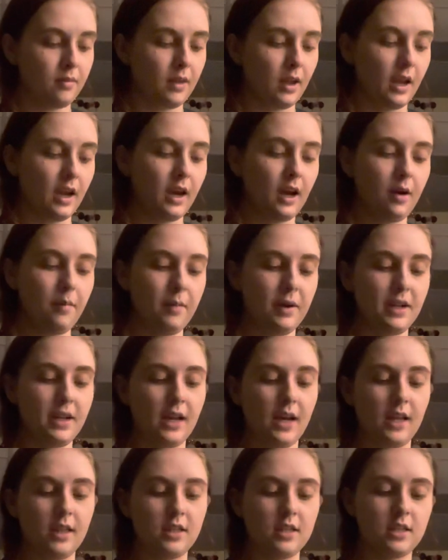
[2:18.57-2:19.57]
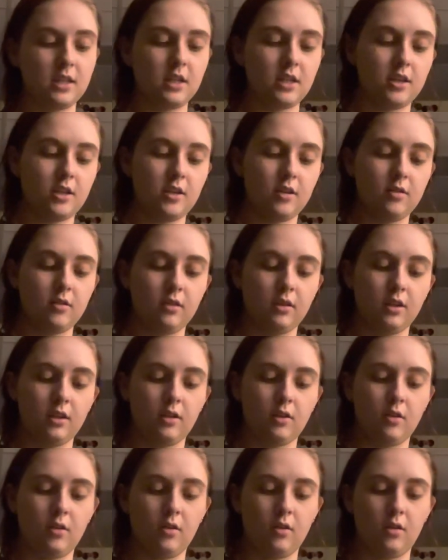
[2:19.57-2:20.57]
I got my dad this cute
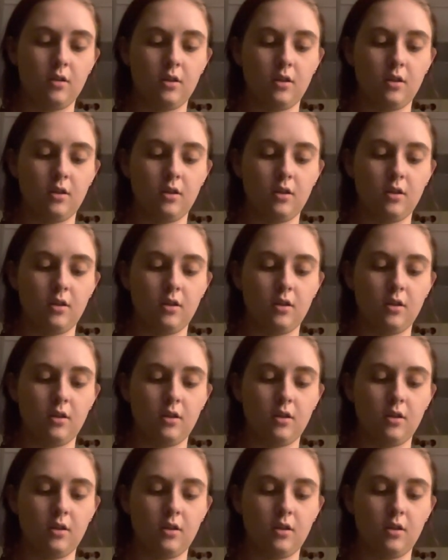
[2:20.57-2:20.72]
little